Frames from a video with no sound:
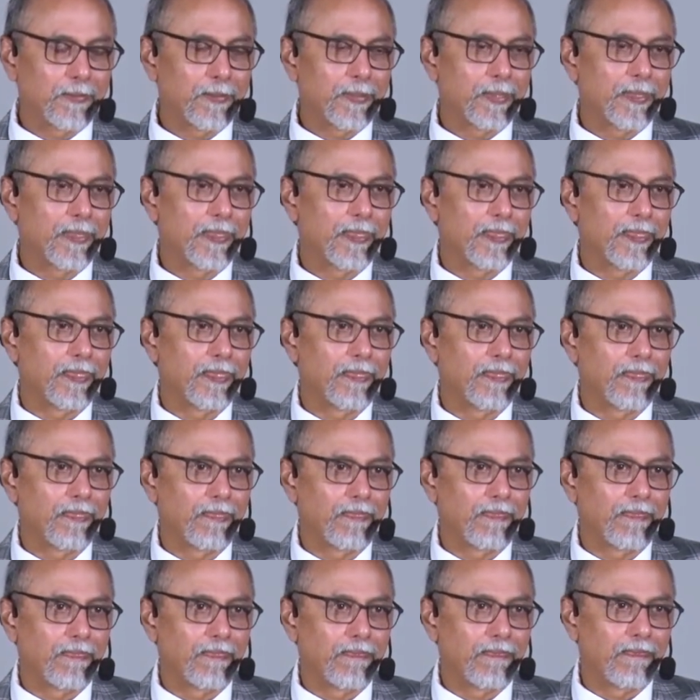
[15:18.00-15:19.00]

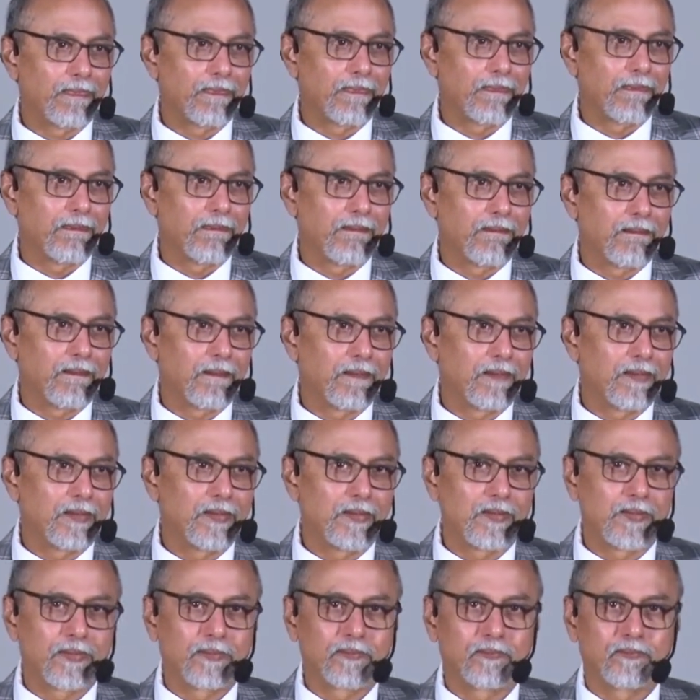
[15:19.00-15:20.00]

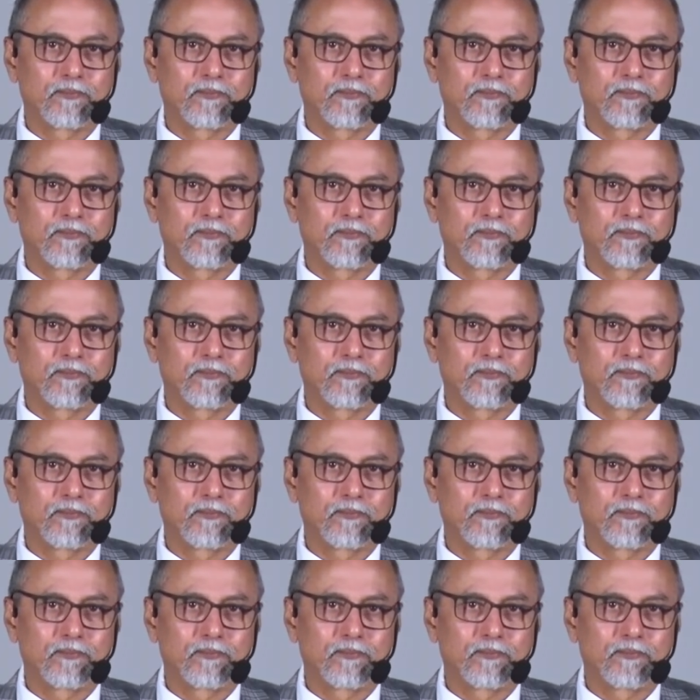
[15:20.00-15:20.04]
(silence)